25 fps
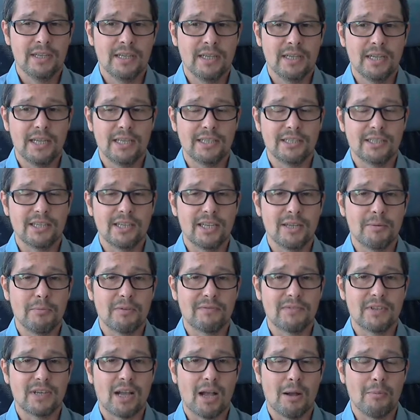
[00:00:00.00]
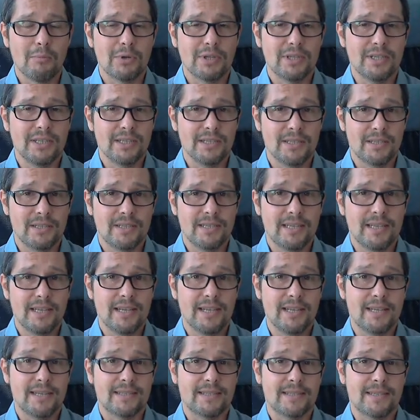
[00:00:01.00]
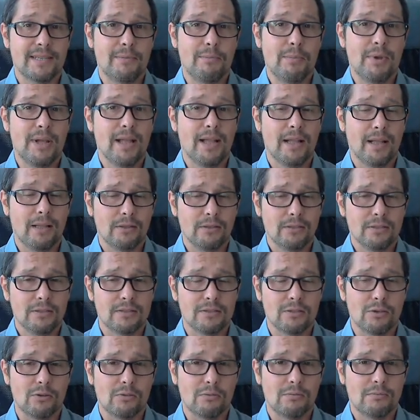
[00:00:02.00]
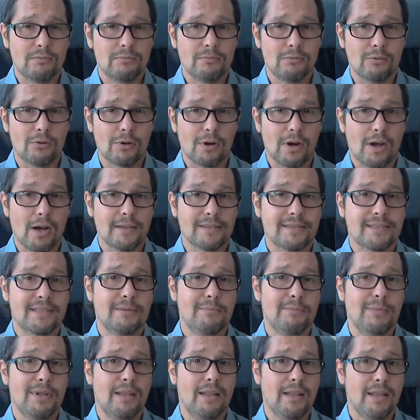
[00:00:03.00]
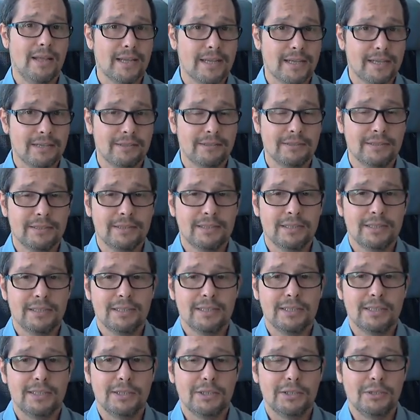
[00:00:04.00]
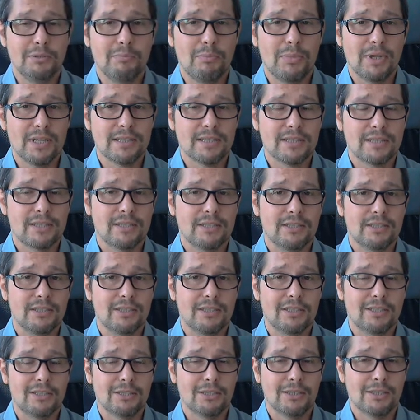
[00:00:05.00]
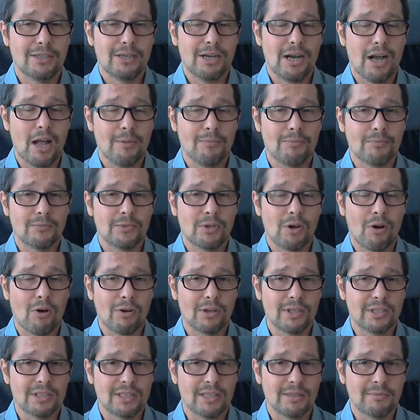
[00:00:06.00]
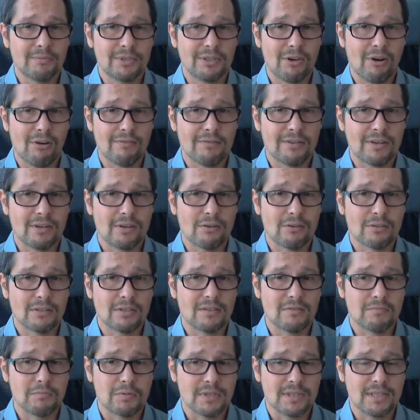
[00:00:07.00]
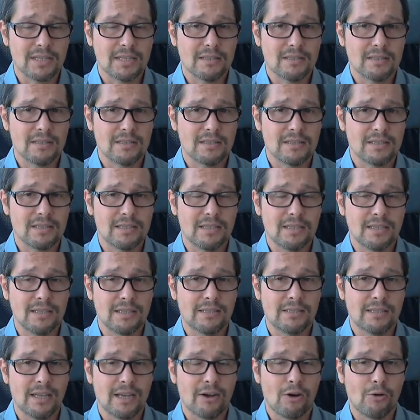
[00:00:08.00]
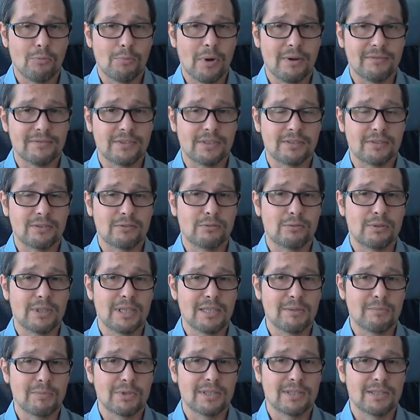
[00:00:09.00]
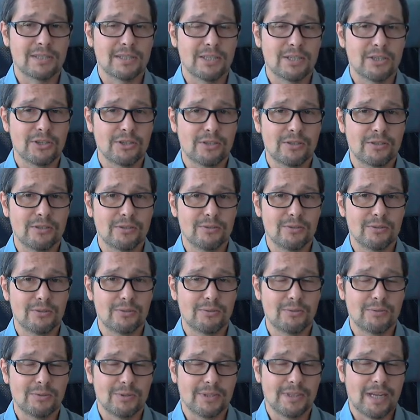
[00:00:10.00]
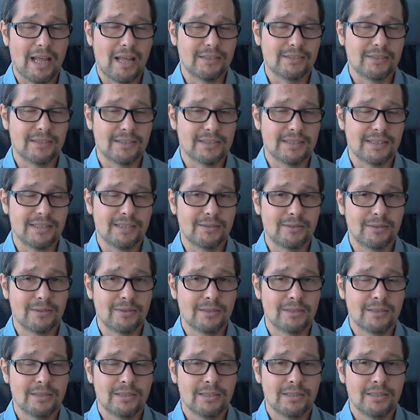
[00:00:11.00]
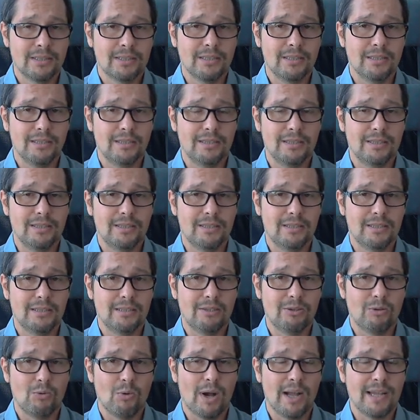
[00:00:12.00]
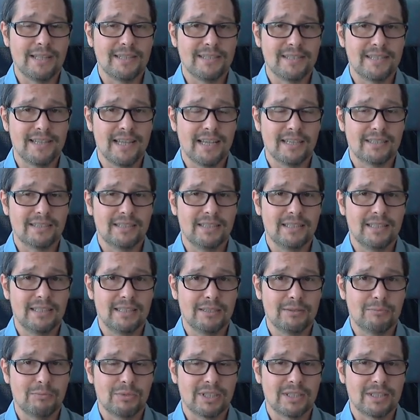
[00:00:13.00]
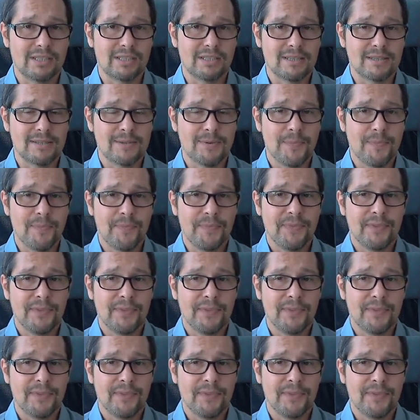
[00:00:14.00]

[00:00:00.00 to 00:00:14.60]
and the name of the company is ASML, so or ASML, it depends. Uh, I'm calling them the overlords of processors, and I hope after today's presentation you will understand uh, why is that? And because